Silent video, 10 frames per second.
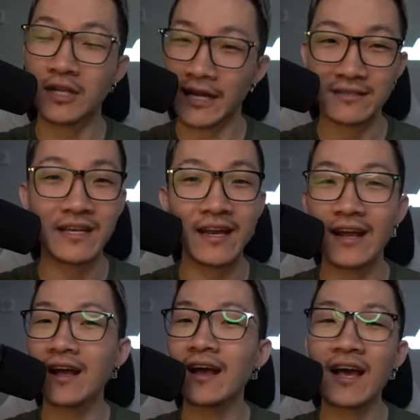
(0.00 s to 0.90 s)
but like I said,
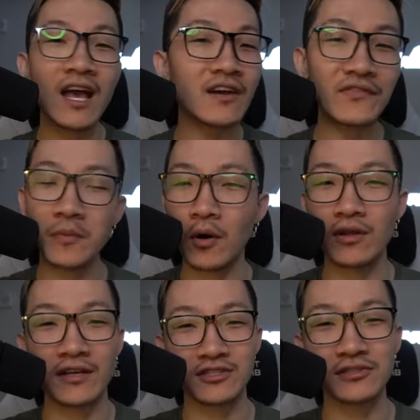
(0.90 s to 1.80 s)
every
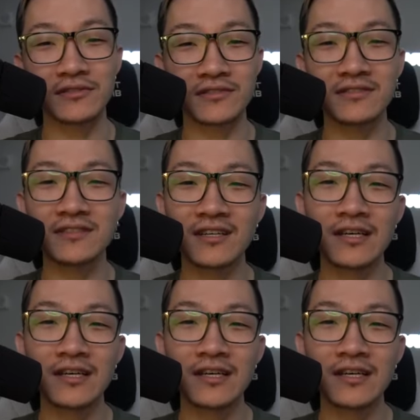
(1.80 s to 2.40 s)
Empoleon shields.